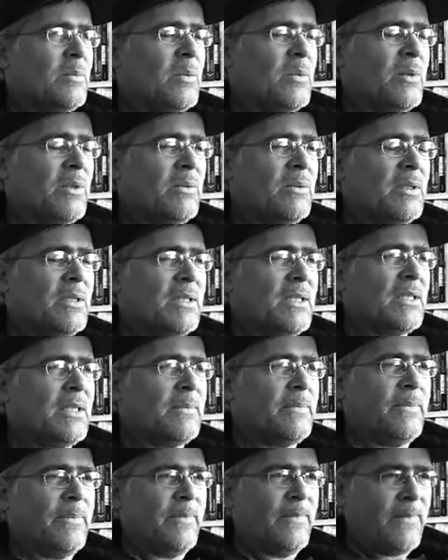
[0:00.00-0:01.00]
we
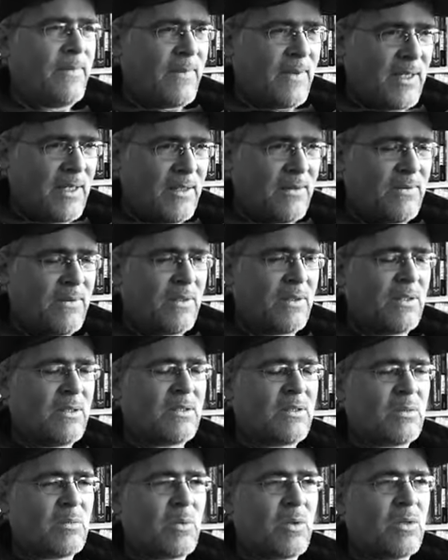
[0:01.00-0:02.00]
really had a very
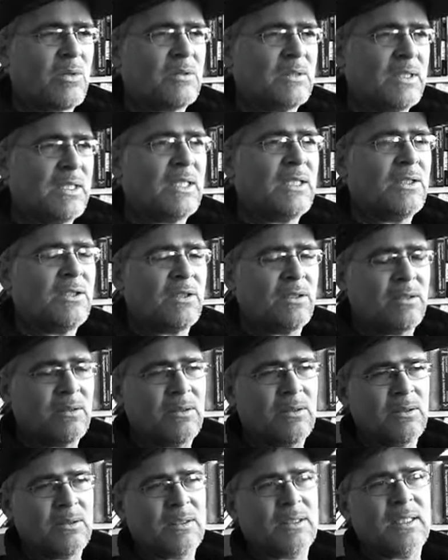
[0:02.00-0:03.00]
small niche and
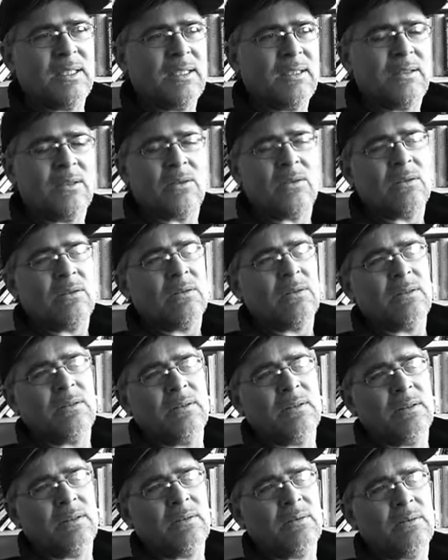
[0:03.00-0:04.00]
couldn't get all
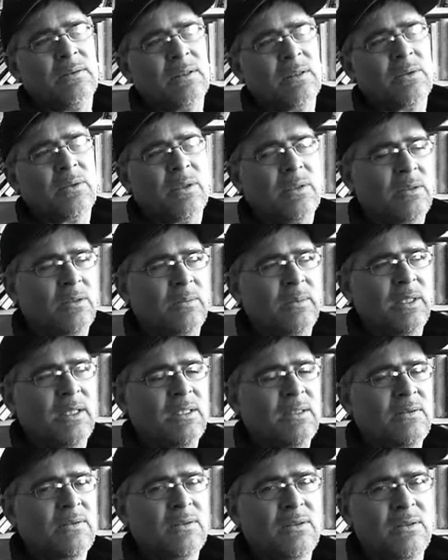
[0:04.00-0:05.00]
the critical
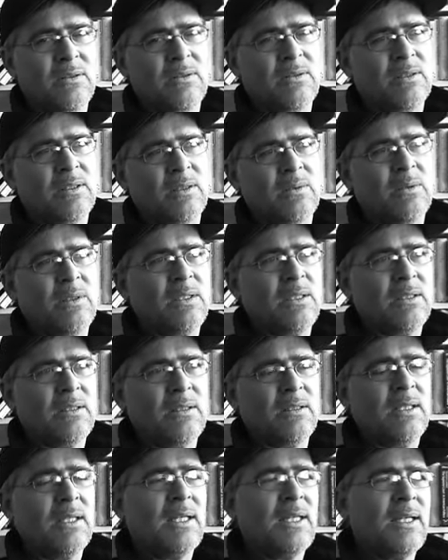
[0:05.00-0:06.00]
mass of students that we
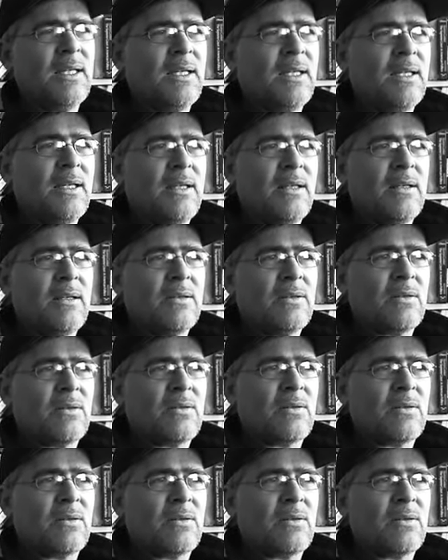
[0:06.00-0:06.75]
needed to